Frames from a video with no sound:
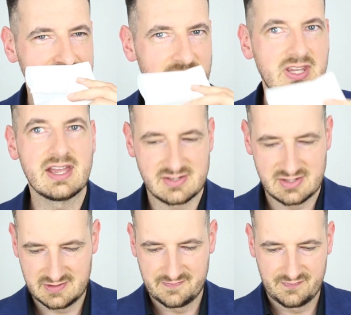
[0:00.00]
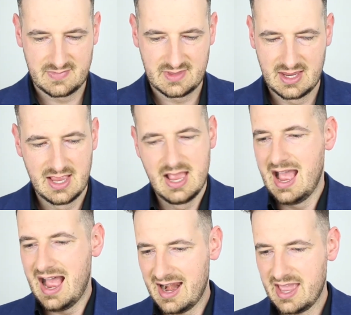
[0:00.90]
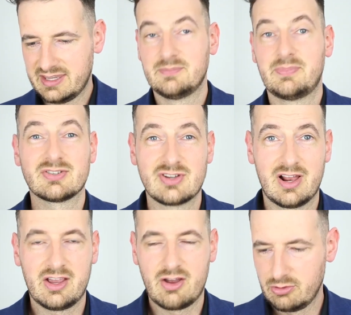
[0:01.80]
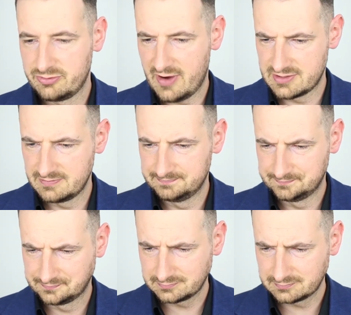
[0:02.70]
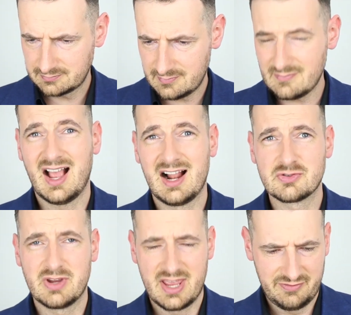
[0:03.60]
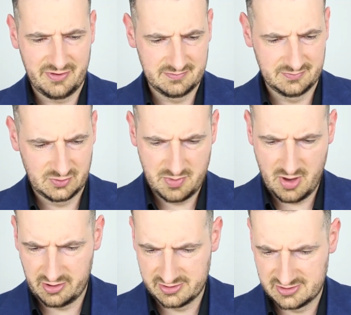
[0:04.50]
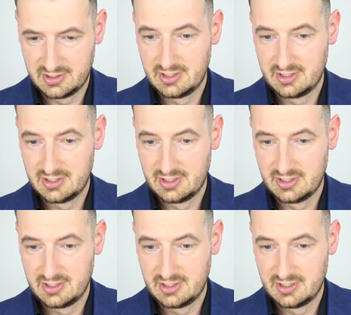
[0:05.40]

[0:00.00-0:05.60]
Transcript: Yes. I like it because I like old fashioned. I'll drink anything, to be honest.